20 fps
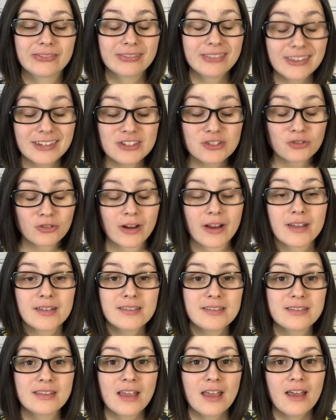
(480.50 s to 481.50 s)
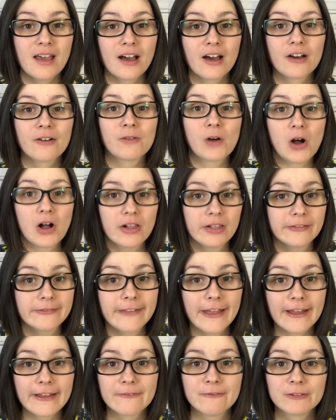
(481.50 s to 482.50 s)
the stress of all of
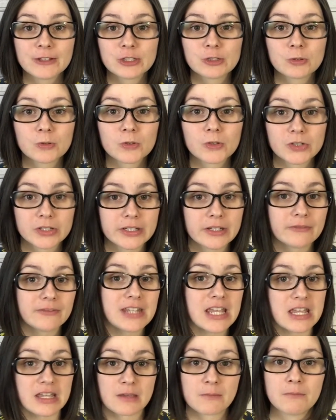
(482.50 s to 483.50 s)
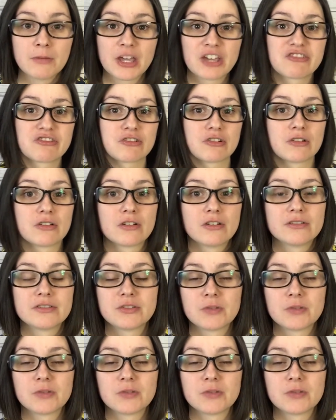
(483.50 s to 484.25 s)
that inventory of taking pictures,